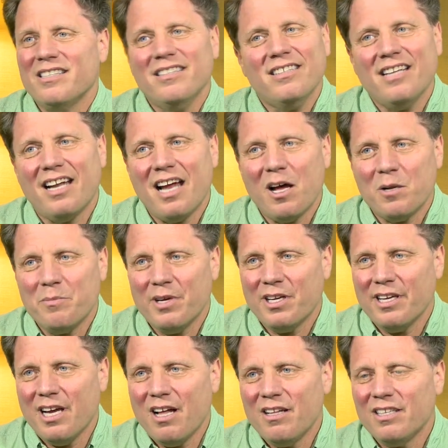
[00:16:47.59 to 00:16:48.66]
let out a big
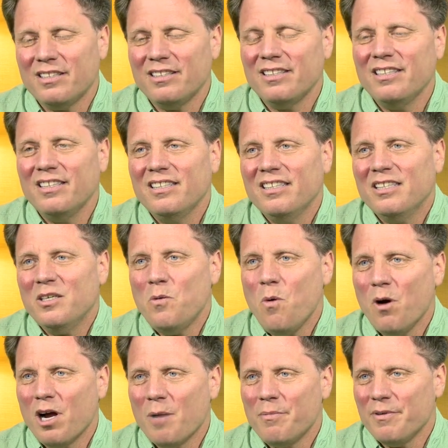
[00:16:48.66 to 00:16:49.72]
yell and
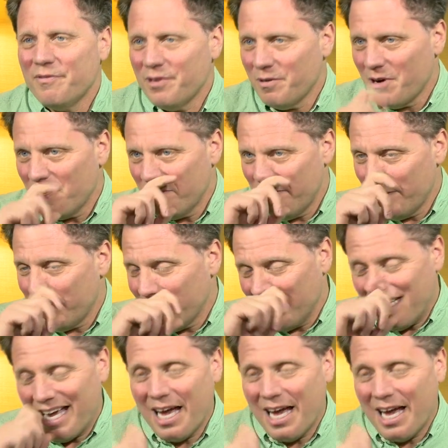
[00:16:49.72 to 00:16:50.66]
woke up a few other people in the